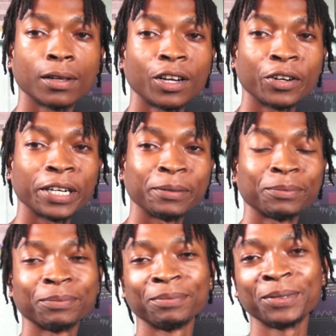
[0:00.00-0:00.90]
Alright,
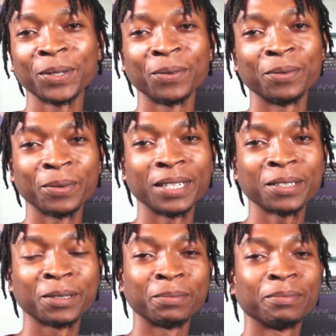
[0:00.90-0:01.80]

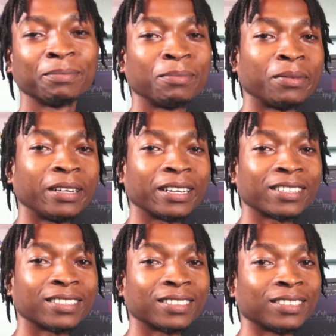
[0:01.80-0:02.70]
welcome back
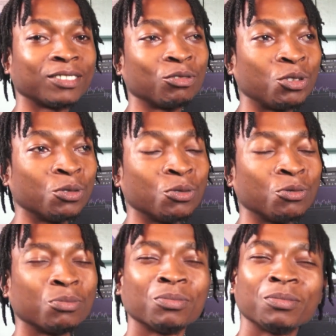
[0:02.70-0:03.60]
to
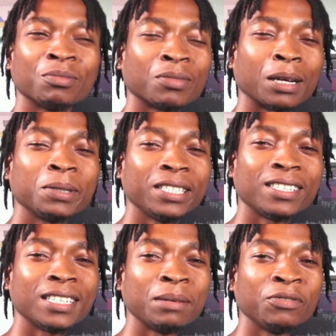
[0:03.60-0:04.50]
probably the
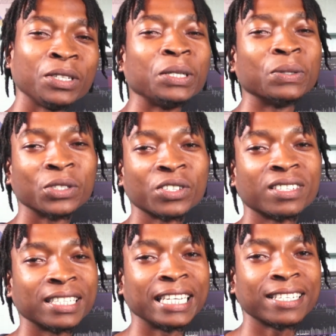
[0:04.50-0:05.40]
same video,
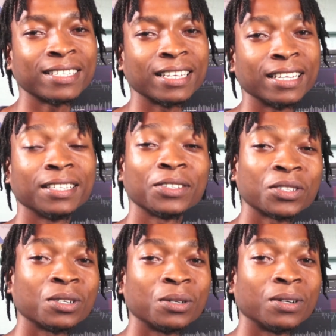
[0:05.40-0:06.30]
just the next day.
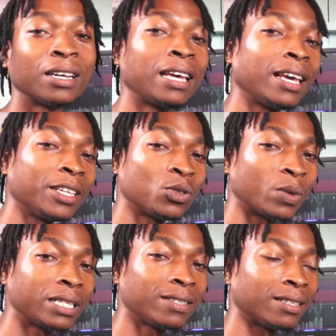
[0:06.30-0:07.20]
So it's
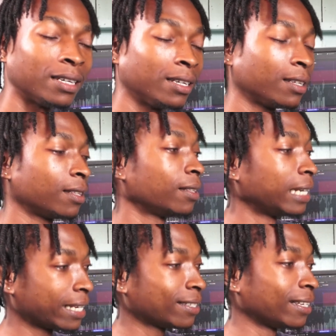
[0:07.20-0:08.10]
Wednesday, the
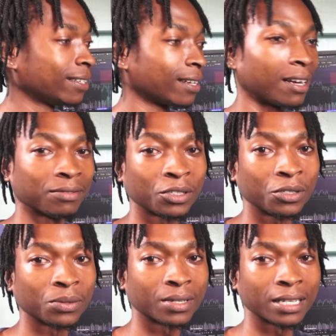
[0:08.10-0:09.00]
next day after
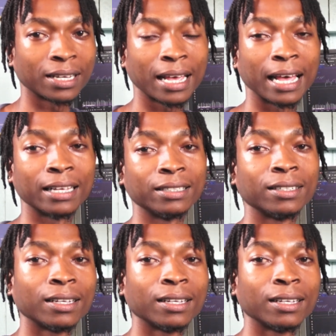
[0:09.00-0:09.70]
Tuesday, and